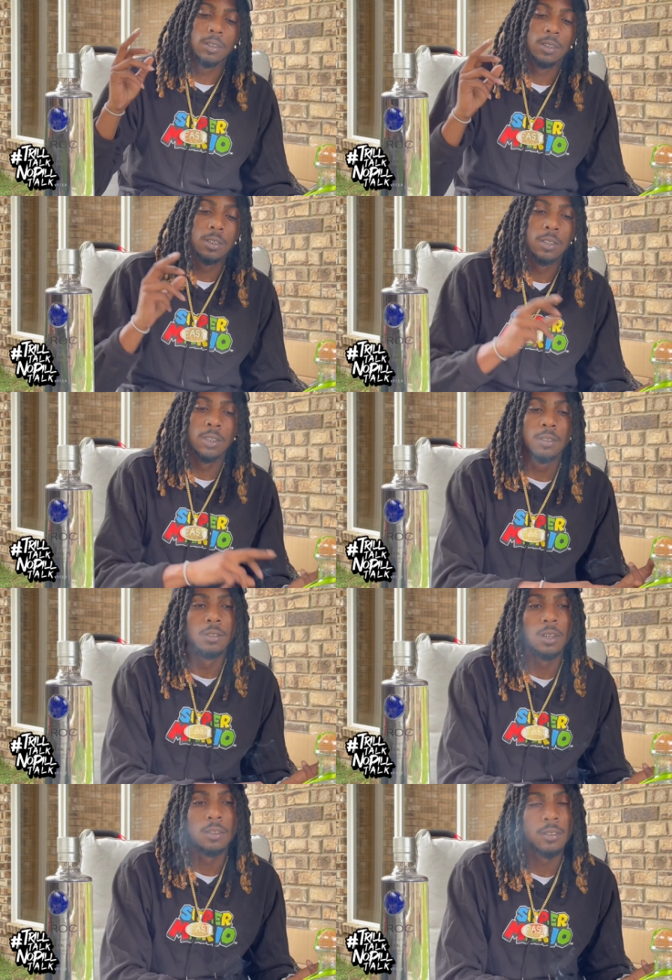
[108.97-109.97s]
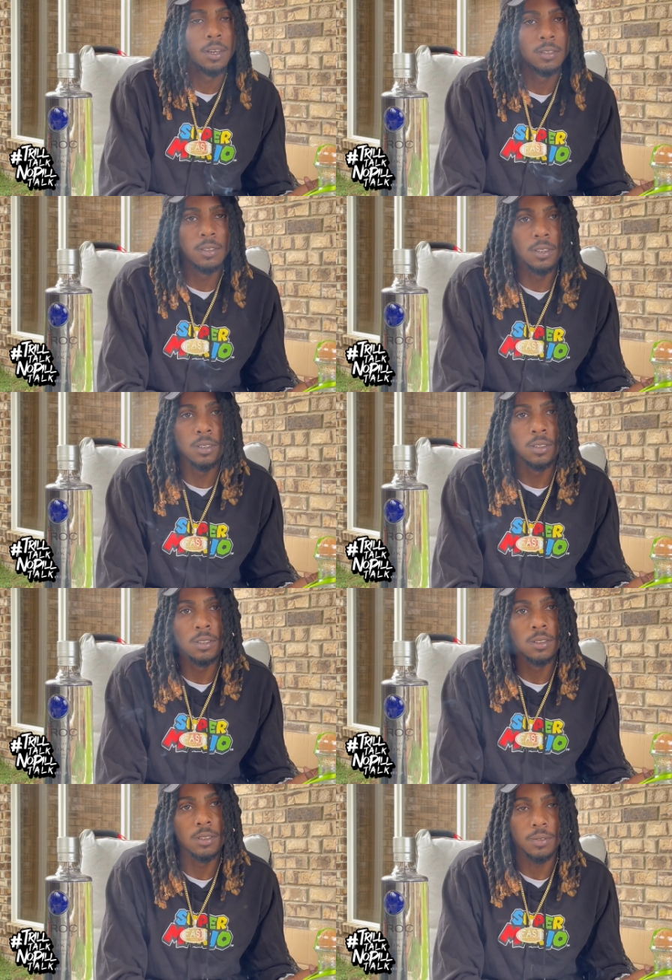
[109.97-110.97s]
of course, you know, say cheese.
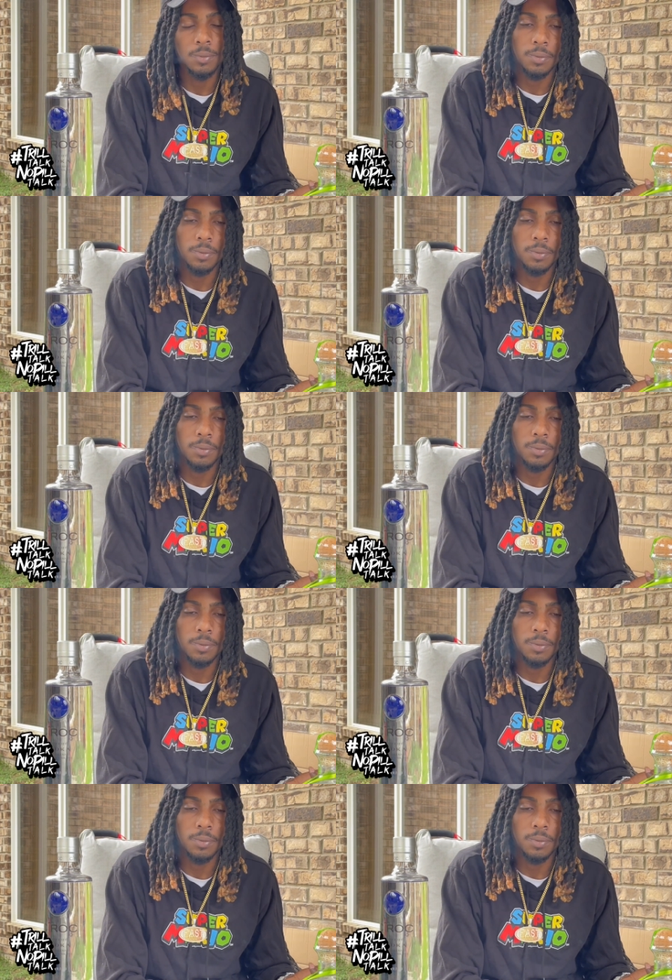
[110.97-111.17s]
Yeah,